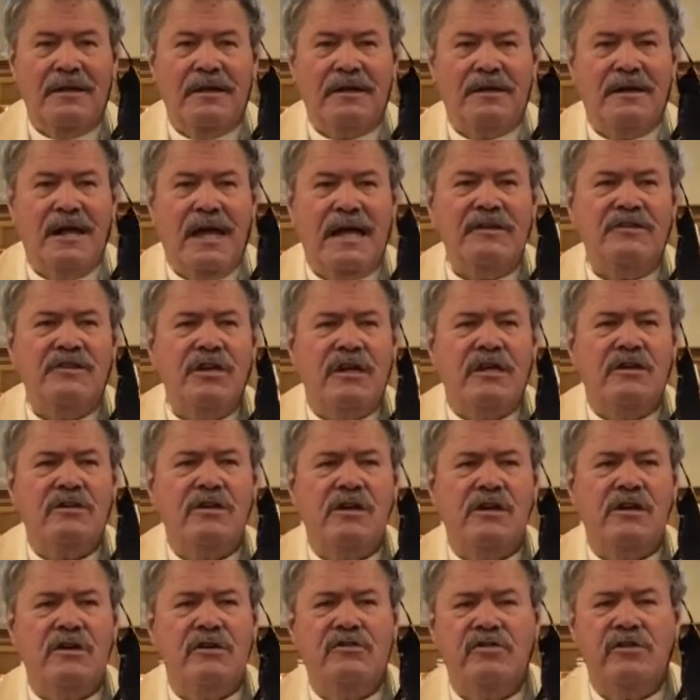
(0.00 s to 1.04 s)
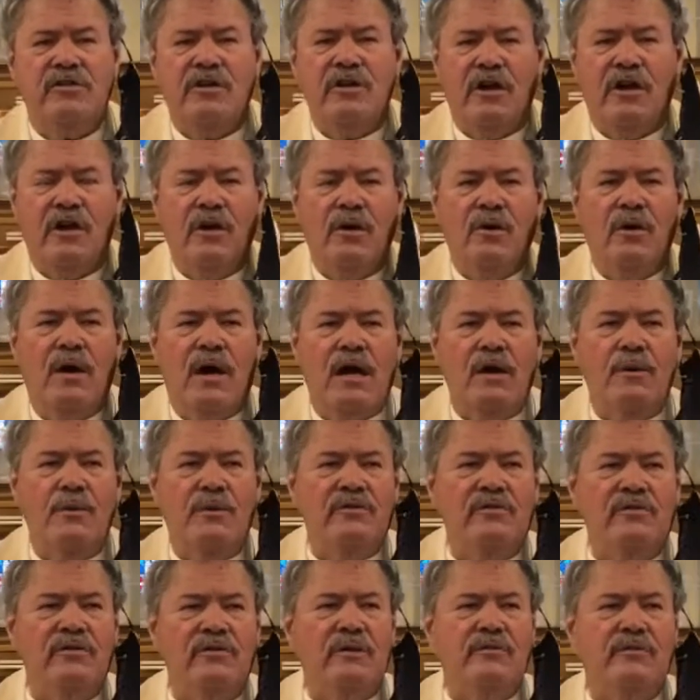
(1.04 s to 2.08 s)
19 years ago, I
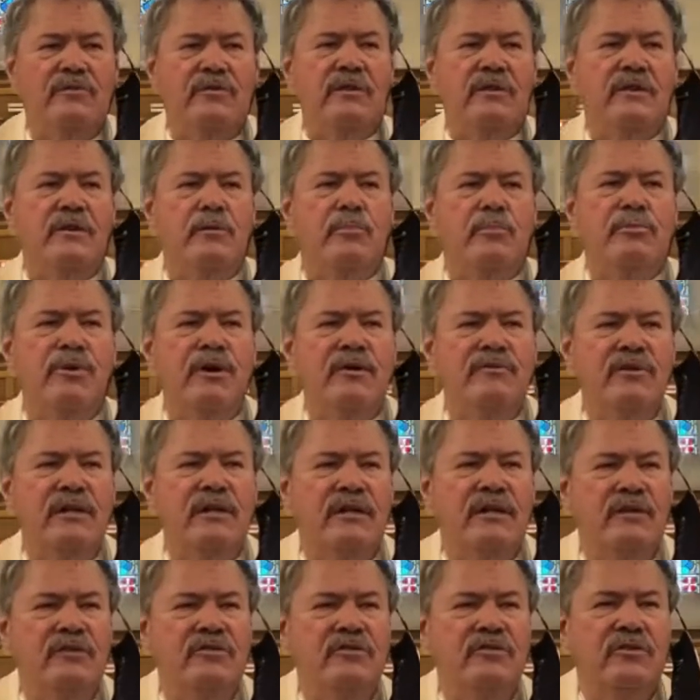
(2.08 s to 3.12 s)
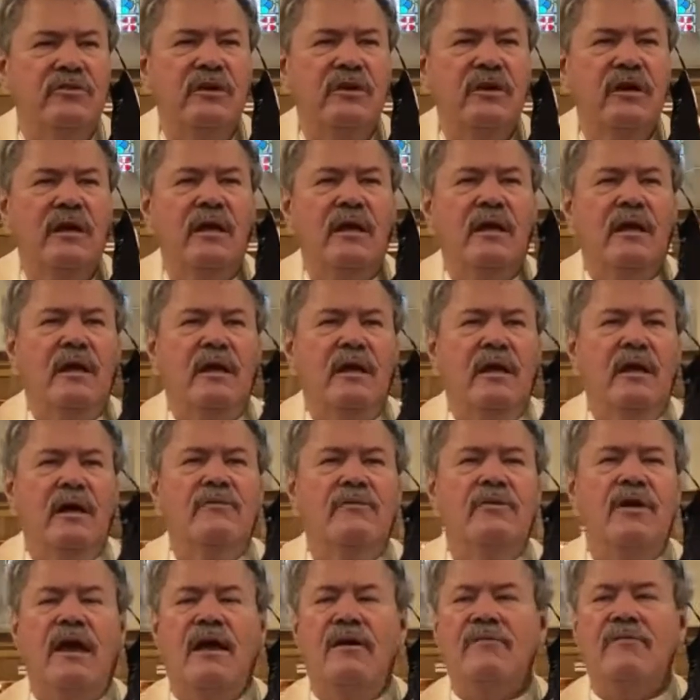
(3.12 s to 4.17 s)
was given the privilege
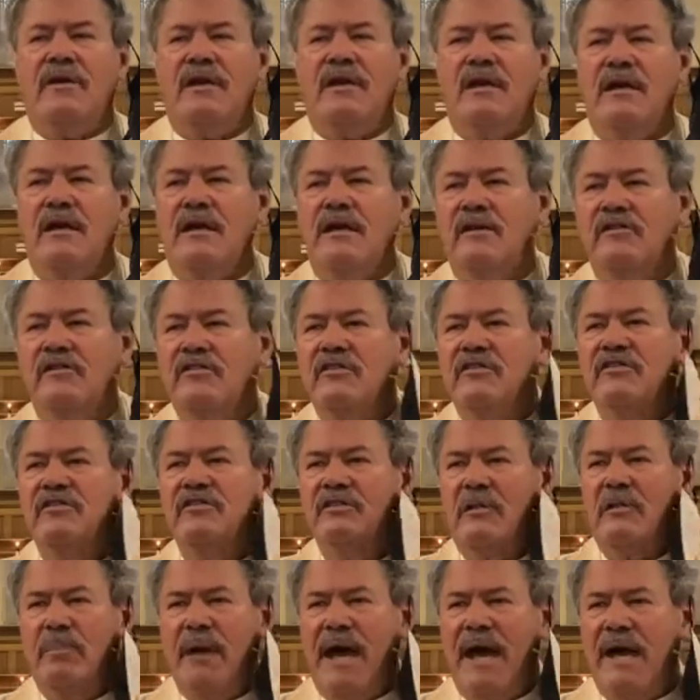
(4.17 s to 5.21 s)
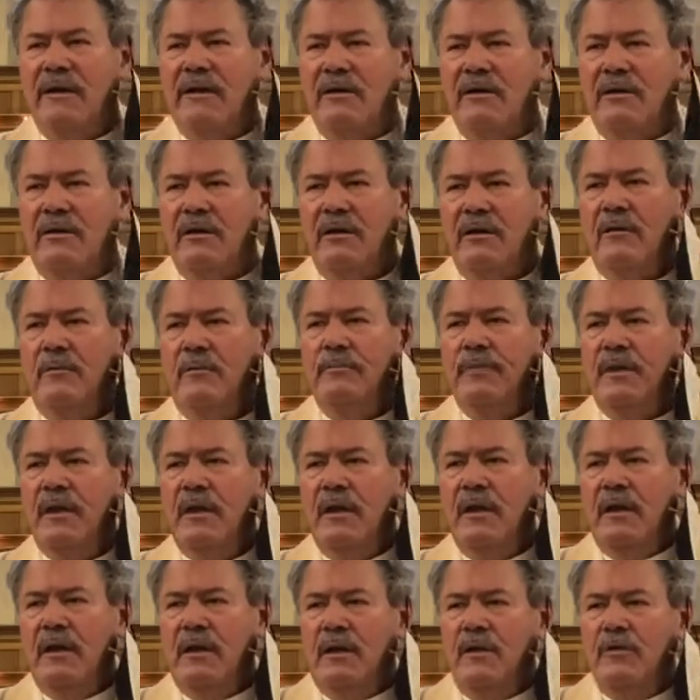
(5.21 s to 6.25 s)
of having a sabbatical
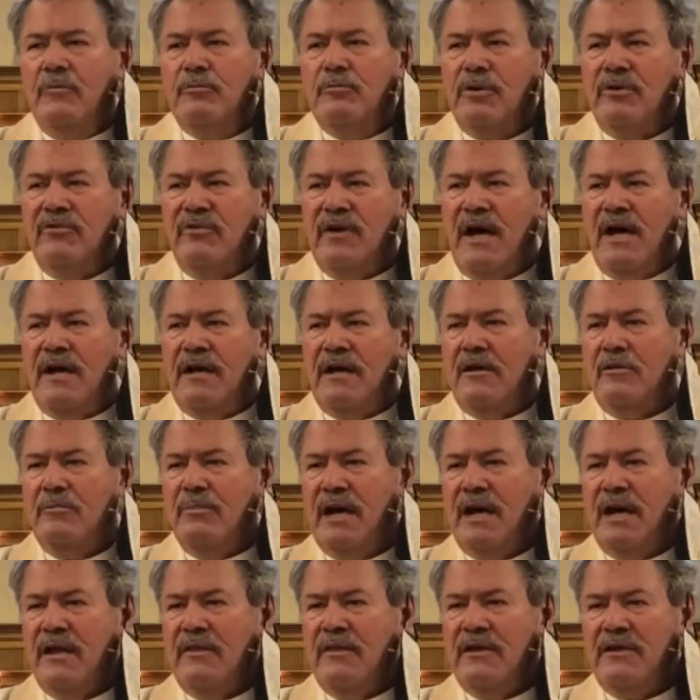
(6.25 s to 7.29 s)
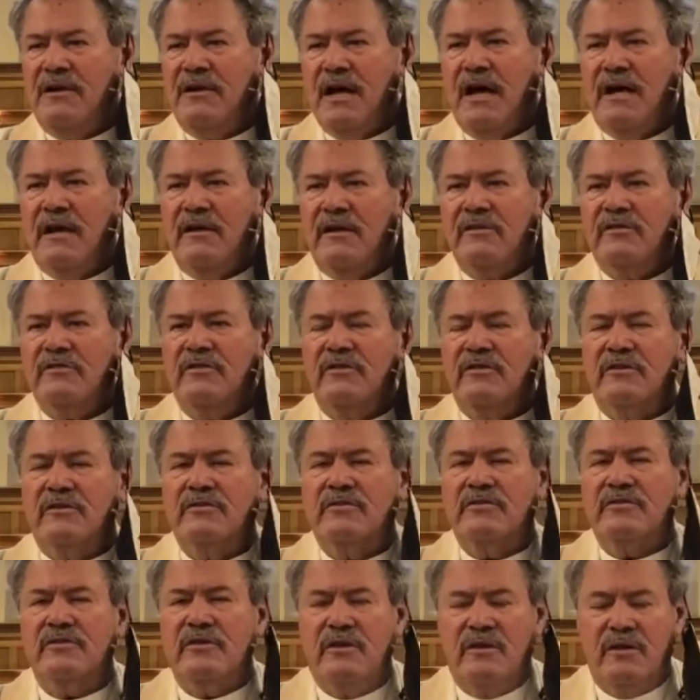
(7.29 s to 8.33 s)
provided by the
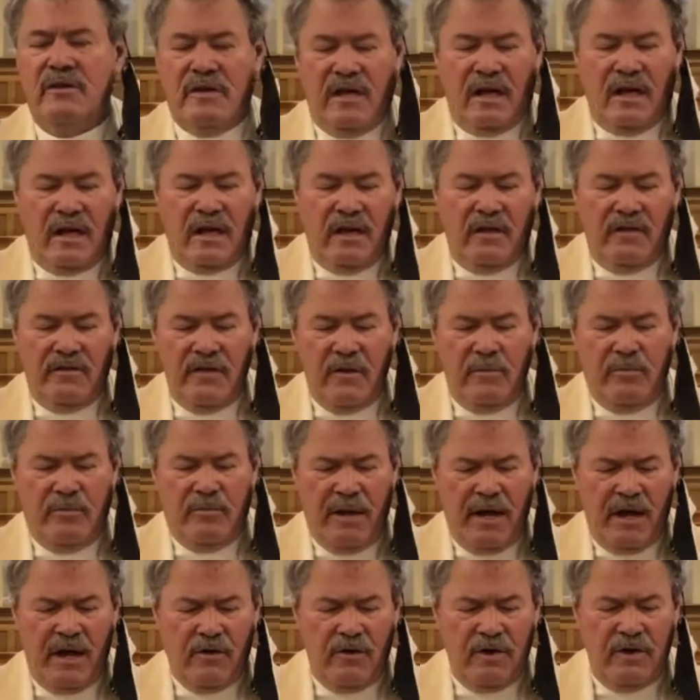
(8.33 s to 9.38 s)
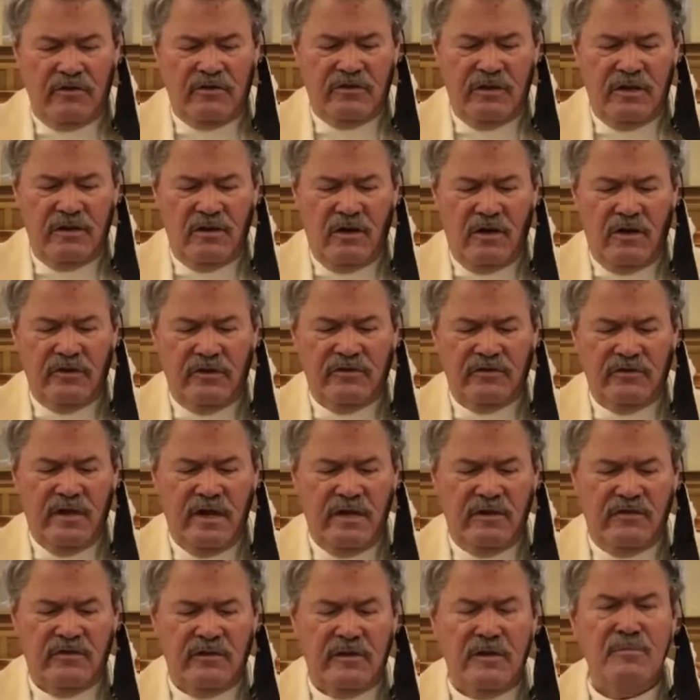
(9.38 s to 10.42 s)
diocese and the parish at All
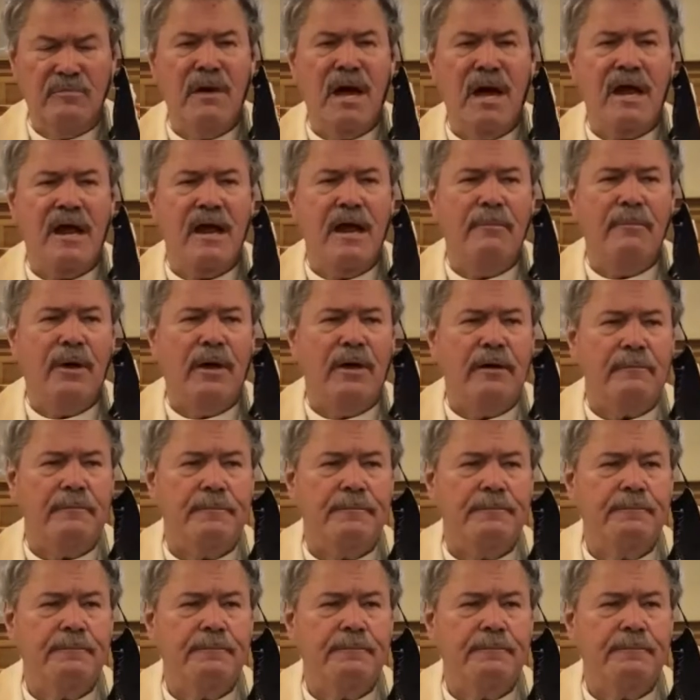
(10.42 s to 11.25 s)
Saints in Miami.